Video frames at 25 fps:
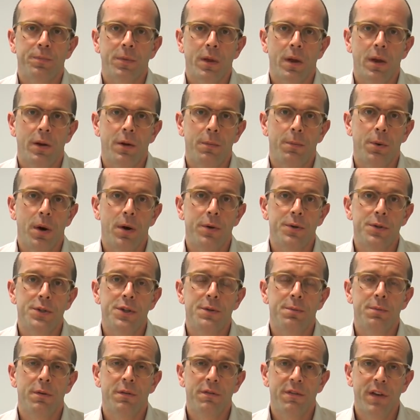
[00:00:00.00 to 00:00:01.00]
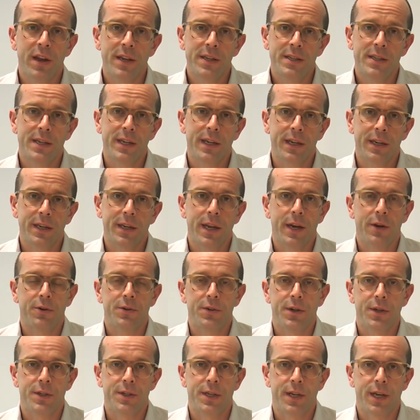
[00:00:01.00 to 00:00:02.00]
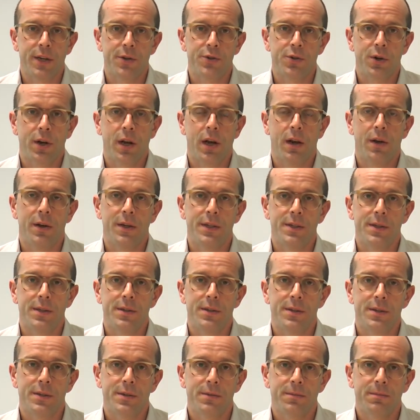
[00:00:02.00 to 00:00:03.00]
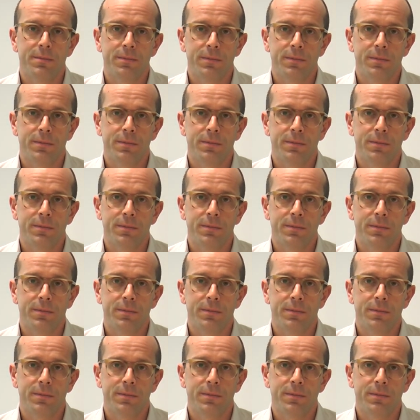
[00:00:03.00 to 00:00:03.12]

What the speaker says: an approach to preventing necrotizing enterocolitis.